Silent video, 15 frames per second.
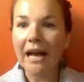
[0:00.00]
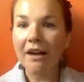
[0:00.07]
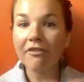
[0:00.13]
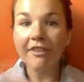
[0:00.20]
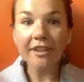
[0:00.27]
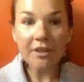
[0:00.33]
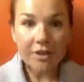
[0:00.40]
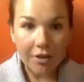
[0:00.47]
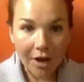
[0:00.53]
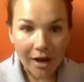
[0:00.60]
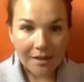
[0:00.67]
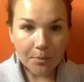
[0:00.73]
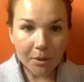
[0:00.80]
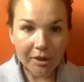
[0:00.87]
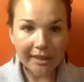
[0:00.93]
Fingers
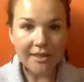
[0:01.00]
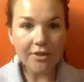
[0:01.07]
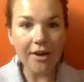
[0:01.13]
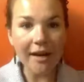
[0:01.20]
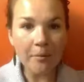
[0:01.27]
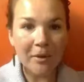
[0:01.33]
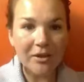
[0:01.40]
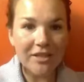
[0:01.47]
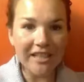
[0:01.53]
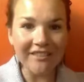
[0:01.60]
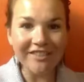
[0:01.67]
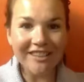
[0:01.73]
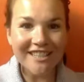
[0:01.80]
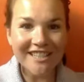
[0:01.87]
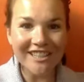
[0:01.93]
crossed, we'll get direct
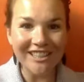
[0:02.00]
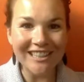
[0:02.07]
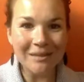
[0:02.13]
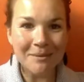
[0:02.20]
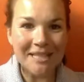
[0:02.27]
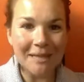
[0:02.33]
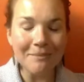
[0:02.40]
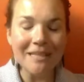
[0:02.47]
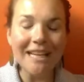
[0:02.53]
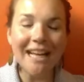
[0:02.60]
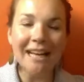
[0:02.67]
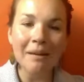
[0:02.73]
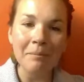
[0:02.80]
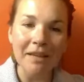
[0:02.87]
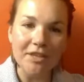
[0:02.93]
posting for Instagram
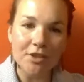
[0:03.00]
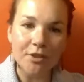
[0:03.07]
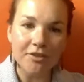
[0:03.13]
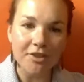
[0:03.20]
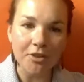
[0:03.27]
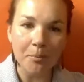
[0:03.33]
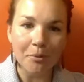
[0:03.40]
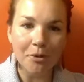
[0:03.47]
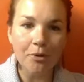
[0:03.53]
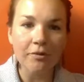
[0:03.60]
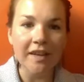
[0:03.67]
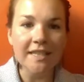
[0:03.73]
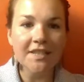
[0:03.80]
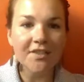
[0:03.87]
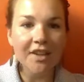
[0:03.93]
sometime. They do have to approve
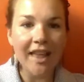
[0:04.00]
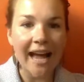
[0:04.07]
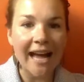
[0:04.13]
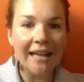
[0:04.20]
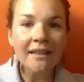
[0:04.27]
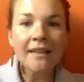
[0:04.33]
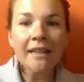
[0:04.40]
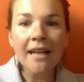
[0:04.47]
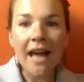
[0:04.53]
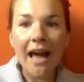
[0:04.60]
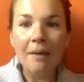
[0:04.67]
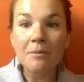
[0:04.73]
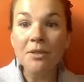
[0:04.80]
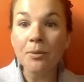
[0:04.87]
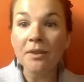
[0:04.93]
us for that.
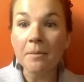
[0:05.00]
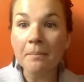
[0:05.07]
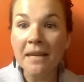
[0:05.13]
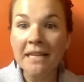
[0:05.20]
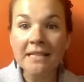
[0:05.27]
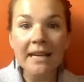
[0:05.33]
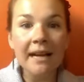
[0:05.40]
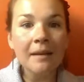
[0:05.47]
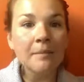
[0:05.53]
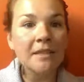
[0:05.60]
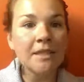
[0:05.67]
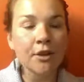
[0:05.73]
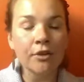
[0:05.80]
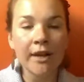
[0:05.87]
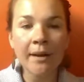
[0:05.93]
So in the meantime,
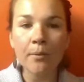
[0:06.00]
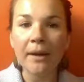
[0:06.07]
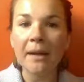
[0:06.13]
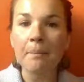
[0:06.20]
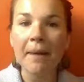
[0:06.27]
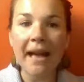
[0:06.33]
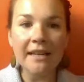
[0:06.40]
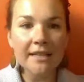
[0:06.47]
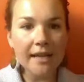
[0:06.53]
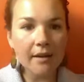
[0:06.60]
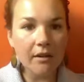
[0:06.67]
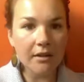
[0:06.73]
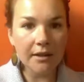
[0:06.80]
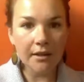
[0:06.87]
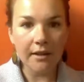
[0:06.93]
it's a great way to batch out
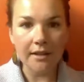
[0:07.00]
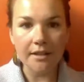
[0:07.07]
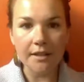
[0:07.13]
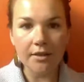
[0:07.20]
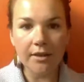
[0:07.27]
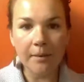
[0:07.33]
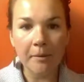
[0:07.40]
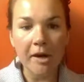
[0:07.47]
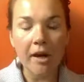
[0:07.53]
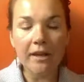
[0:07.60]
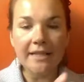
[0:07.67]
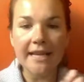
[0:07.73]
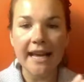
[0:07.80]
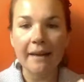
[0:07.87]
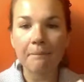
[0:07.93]
on your Instagram
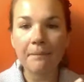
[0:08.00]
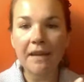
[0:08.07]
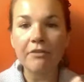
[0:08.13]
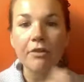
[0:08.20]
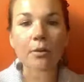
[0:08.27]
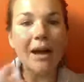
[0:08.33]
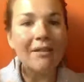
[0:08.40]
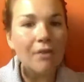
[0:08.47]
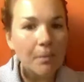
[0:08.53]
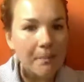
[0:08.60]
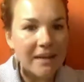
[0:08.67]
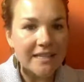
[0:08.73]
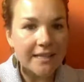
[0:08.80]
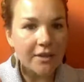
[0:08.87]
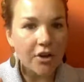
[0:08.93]
content. If you ever
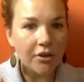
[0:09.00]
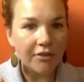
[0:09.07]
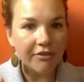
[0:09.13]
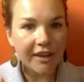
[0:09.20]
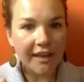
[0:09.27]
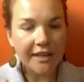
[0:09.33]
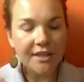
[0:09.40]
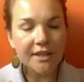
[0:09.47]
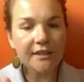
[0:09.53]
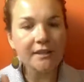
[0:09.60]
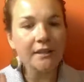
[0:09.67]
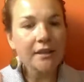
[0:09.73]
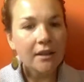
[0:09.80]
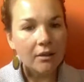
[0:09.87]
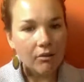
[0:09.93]
miss a
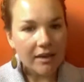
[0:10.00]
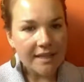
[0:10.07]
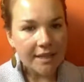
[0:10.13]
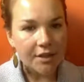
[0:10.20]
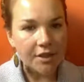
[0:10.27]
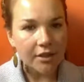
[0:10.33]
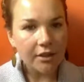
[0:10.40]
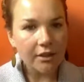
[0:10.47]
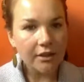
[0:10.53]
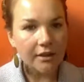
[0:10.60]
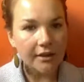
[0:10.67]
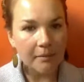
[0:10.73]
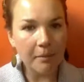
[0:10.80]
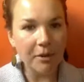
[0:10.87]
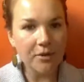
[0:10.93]
notification, rest assured
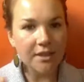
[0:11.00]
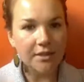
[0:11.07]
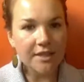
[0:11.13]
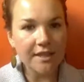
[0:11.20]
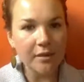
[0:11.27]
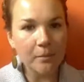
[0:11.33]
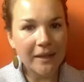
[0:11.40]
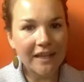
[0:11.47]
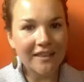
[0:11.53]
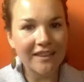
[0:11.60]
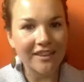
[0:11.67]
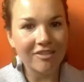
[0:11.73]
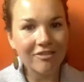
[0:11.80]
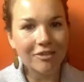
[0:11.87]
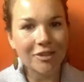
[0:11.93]
the post will still be in
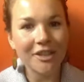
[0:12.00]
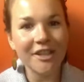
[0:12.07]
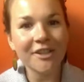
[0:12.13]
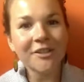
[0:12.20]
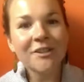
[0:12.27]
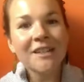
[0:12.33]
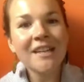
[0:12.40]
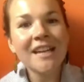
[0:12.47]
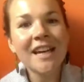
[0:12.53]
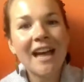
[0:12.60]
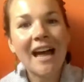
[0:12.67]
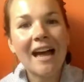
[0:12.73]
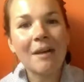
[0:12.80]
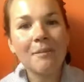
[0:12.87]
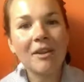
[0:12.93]
there for you.
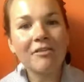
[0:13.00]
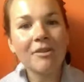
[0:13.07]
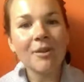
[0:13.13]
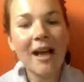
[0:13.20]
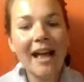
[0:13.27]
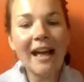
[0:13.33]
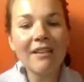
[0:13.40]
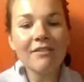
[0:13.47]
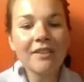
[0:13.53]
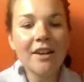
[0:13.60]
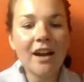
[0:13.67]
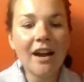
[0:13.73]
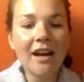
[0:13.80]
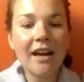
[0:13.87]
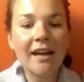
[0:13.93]
If you have
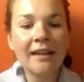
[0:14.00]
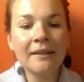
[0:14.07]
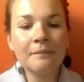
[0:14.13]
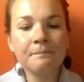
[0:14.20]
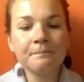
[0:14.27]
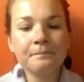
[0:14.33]
not